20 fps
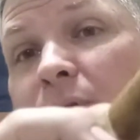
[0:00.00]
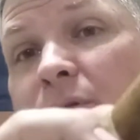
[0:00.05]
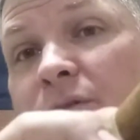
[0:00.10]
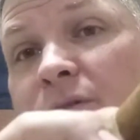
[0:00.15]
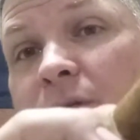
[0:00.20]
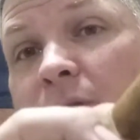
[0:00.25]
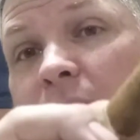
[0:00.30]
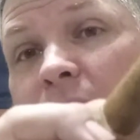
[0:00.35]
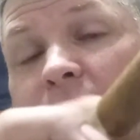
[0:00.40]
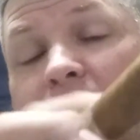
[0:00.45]
is
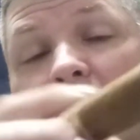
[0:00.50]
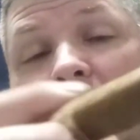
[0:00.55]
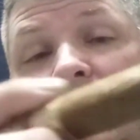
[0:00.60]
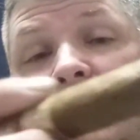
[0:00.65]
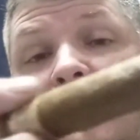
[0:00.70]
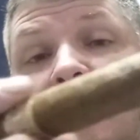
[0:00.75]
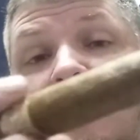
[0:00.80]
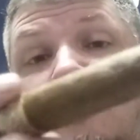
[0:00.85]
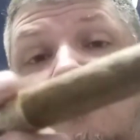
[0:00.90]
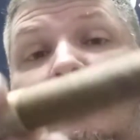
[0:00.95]
going to die
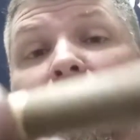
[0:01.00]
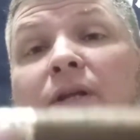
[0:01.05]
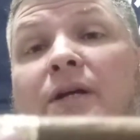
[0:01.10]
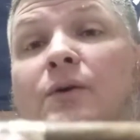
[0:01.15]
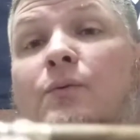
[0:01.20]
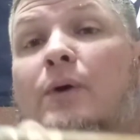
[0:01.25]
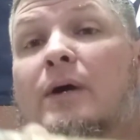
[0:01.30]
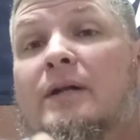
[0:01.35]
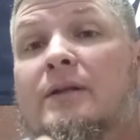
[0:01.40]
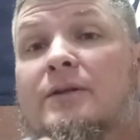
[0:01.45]
down really
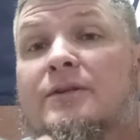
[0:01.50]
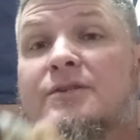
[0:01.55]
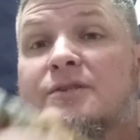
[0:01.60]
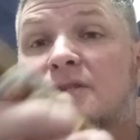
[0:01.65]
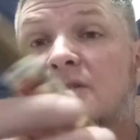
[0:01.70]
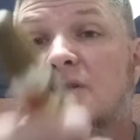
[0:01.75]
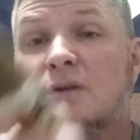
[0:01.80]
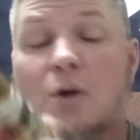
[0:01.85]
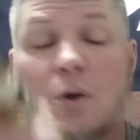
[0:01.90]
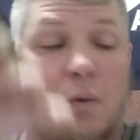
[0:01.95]
quickly.
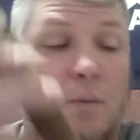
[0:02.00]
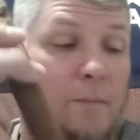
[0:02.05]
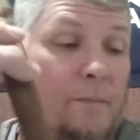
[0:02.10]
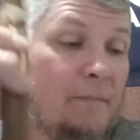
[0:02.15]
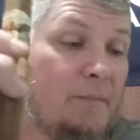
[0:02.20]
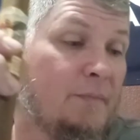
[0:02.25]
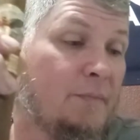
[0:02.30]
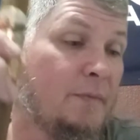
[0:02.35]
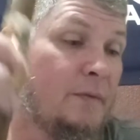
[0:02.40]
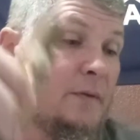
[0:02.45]
So
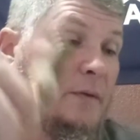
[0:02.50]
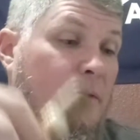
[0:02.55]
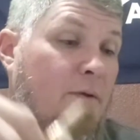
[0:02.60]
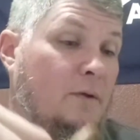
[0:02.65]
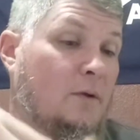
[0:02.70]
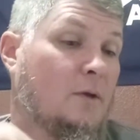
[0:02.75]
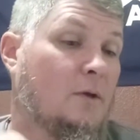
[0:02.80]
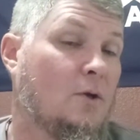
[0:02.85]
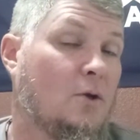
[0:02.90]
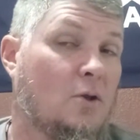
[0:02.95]

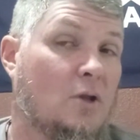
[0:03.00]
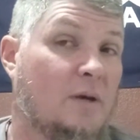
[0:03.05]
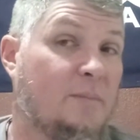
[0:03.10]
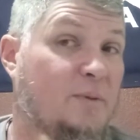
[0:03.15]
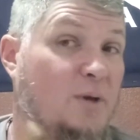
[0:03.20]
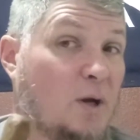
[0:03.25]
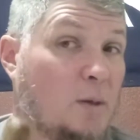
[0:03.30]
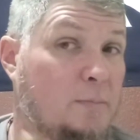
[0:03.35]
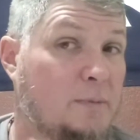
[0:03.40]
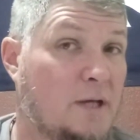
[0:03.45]
let
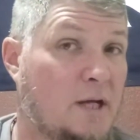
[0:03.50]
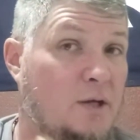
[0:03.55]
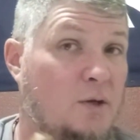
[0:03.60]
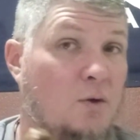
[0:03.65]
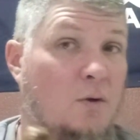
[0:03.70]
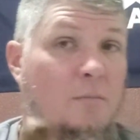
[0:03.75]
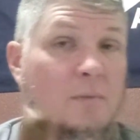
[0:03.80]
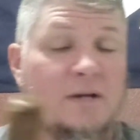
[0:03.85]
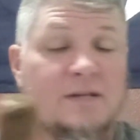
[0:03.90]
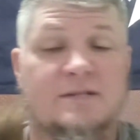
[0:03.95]
me update
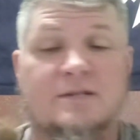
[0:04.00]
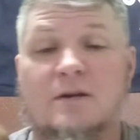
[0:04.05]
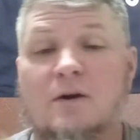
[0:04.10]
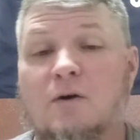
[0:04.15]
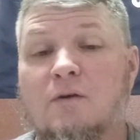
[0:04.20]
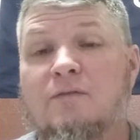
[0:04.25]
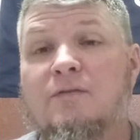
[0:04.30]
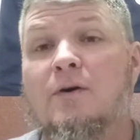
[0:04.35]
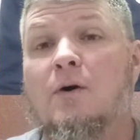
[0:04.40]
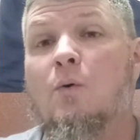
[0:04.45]
you on
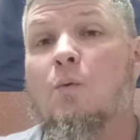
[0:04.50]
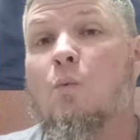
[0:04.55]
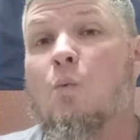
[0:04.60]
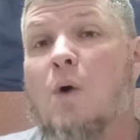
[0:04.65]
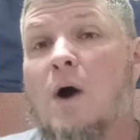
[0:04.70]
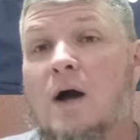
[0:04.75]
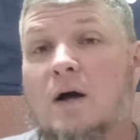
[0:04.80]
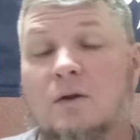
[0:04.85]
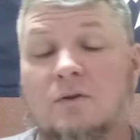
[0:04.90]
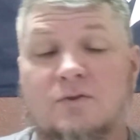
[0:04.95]
myself
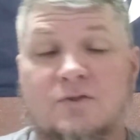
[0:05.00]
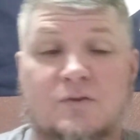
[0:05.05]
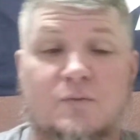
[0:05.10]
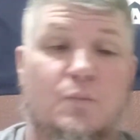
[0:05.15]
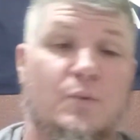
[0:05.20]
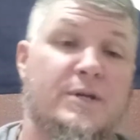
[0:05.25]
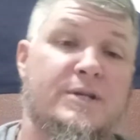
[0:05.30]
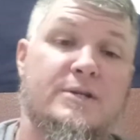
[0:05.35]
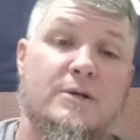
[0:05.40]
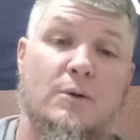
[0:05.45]

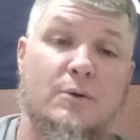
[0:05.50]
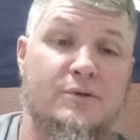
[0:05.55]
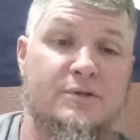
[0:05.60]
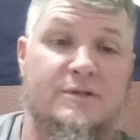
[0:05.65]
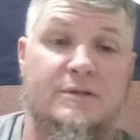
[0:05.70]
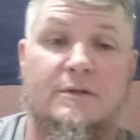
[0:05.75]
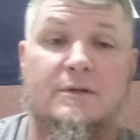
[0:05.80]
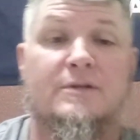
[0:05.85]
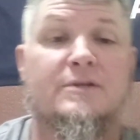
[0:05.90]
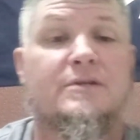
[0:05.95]
whilst we
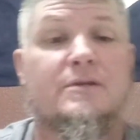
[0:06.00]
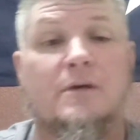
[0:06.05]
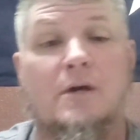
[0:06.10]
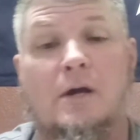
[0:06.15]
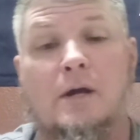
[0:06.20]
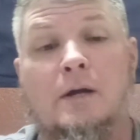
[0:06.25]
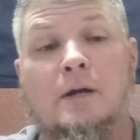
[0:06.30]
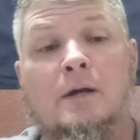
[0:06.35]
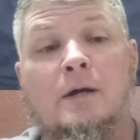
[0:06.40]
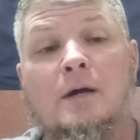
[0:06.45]
toast this
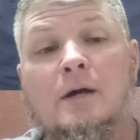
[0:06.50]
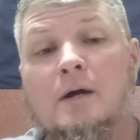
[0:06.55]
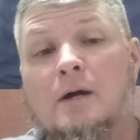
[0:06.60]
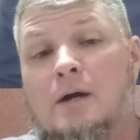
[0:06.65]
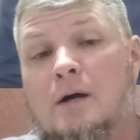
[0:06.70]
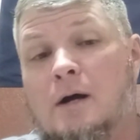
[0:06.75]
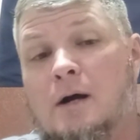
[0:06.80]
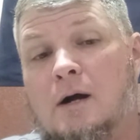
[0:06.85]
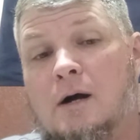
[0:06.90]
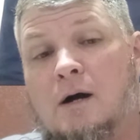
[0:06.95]
thing.
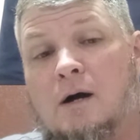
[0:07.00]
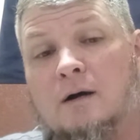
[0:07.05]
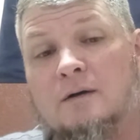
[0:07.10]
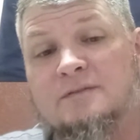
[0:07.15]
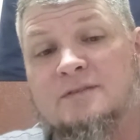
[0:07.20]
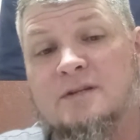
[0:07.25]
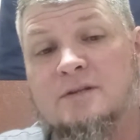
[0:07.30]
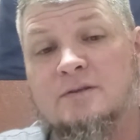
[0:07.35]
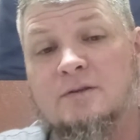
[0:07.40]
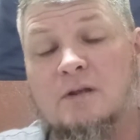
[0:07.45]

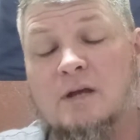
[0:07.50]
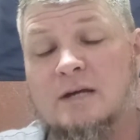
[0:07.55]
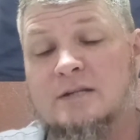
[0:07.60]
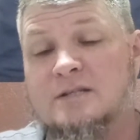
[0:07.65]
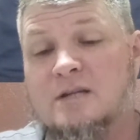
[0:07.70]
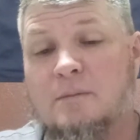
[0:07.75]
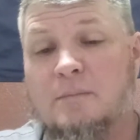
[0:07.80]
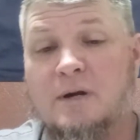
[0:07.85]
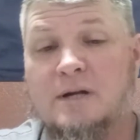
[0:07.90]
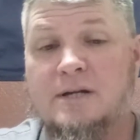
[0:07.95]
Since the
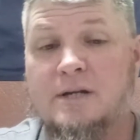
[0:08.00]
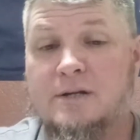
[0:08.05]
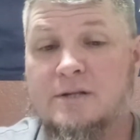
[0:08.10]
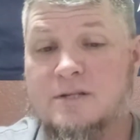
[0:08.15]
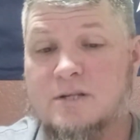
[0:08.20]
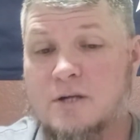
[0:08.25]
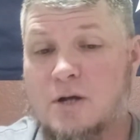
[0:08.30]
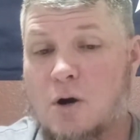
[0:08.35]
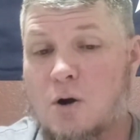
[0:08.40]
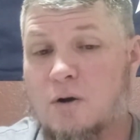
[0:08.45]
last time I did a
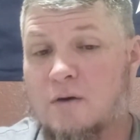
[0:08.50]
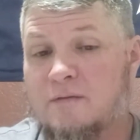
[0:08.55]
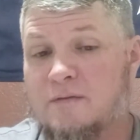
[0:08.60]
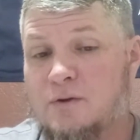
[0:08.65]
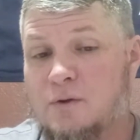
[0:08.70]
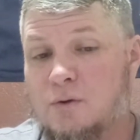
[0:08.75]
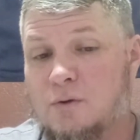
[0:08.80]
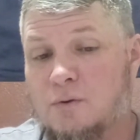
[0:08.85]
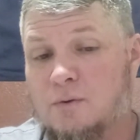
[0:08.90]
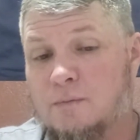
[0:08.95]
cigar
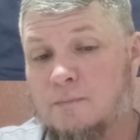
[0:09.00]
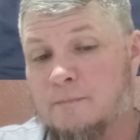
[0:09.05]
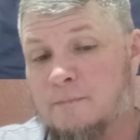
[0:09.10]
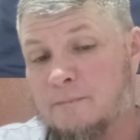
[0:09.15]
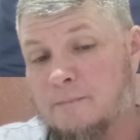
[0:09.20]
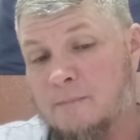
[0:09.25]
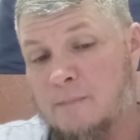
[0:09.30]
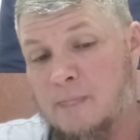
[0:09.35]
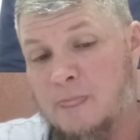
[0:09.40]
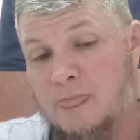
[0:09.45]
review,
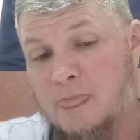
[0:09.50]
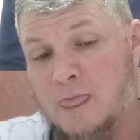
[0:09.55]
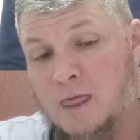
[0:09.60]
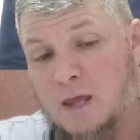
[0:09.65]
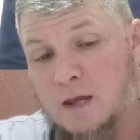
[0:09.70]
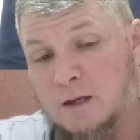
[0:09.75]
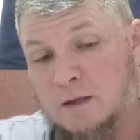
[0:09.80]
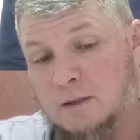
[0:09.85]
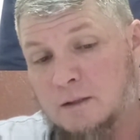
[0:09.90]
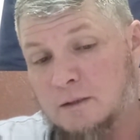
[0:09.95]

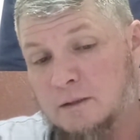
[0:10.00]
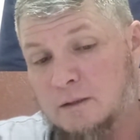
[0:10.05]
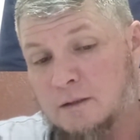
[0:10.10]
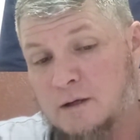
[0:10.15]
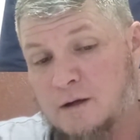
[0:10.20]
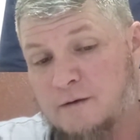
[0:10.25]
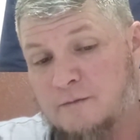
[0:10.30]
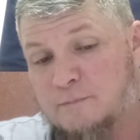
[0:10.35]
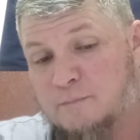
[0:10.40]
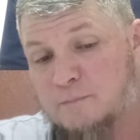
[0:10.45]

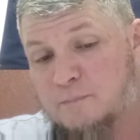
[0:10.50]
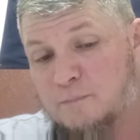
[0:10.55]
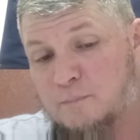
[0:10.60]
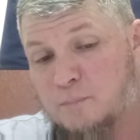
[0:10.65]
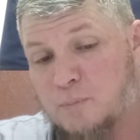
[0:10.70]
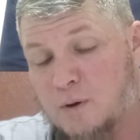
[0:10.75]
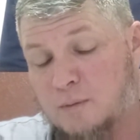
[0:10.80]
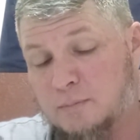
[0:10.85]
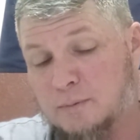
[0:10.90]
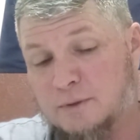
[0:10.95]
I've
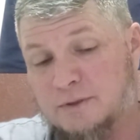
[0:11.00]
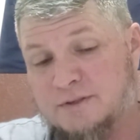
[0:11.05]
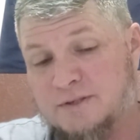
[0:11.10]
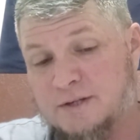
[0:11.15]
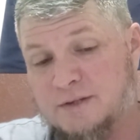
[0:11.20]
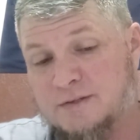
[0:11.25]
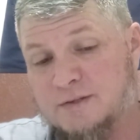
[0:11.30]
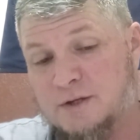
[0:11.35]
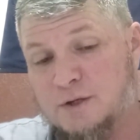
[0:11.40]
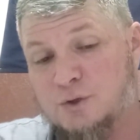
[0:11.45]
probably
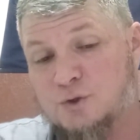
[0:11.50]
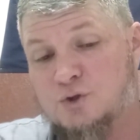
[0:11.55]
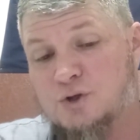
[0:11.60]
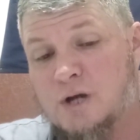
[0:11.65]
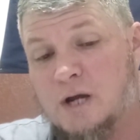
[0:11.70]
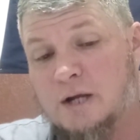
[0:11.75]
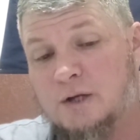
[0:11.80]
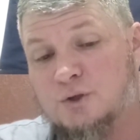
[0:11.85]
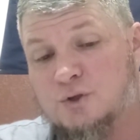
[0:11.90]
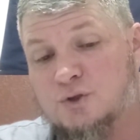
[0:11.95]
since then
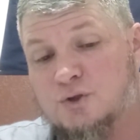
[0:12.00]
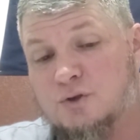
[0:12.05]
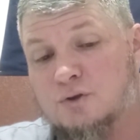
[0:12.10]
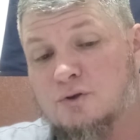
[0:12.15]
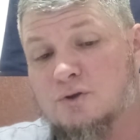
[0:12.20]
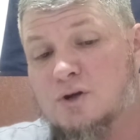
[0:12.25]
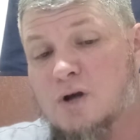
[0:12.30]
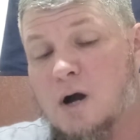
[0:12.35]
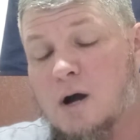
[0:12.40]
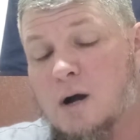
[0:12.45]

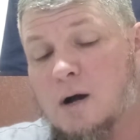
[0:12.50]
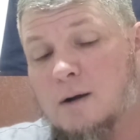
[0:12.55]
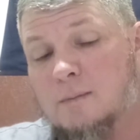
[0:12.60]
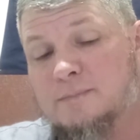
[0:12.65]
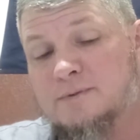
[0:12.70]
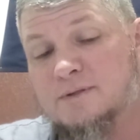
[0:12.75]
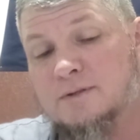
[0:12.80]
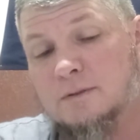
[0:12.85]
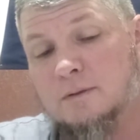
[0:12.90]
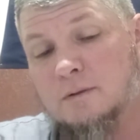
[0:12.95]
changed
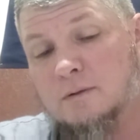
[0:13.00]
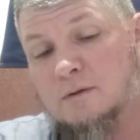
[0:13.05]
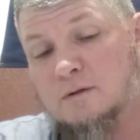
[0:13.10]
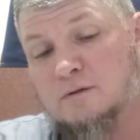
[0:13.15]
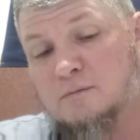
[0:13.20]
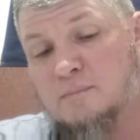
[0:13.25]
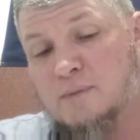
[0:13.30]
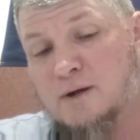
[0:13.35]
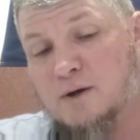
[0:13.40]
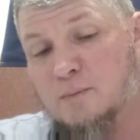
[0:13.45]
jobs,
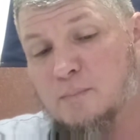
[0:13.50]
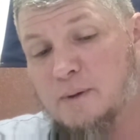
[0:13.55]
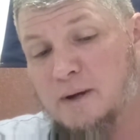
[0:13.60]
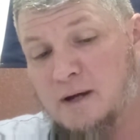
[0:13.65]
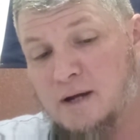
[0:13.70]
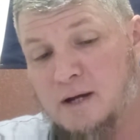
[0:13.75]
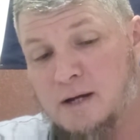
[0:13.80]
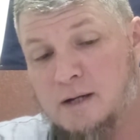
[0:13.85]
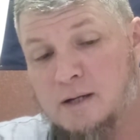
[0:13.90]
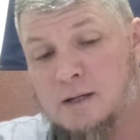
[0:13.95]
better
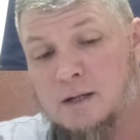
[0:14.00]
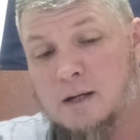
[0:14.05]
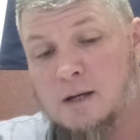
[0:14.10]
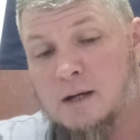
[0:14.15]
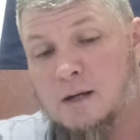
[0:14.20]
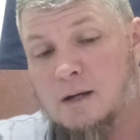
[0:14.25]
pay,